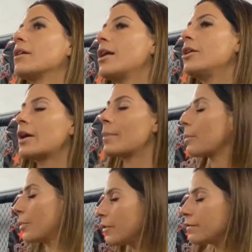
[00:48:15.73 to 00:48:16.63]
look, I'm not
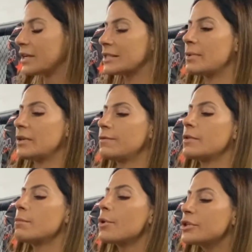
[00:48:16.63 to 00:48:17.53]
perfect, but for the
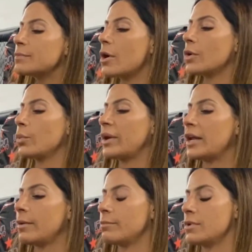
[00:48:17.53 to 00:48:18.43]
most part when
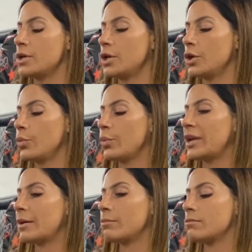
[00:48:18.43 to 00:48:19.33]
I'm when
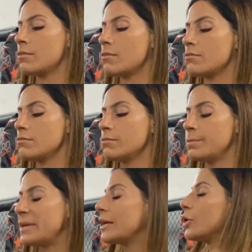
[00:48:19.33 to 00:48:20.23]
I'm
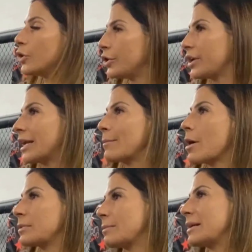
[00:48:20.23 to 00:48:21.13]
being good and I'm
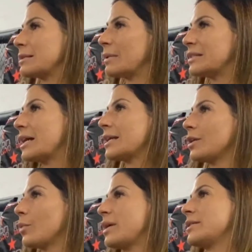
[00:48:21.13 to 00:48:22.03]
optimizing my diet in a
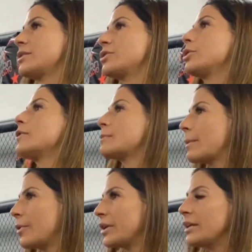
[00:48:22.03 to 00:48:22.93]
way that serves my
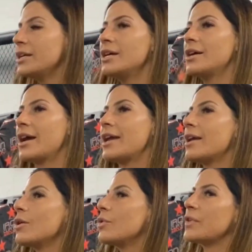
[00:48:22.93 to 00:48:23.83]
body,
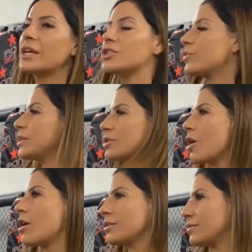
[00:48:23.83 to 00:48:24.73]
the injuries
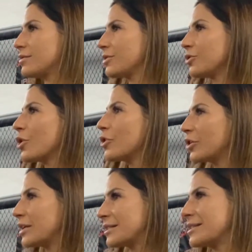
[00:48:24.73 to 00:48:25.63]
aren't, you know, are
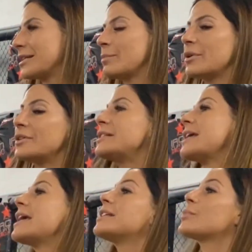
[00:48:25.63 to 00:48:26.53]
non-existent. But on the
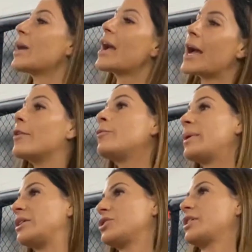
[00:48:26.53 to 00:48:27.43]
days where I have
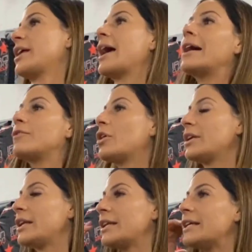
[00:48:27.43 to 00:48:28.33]
binged and I have gotten
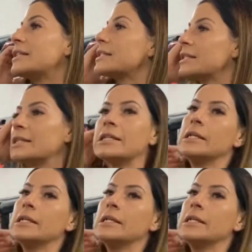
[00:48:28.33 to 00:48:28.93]
and eaten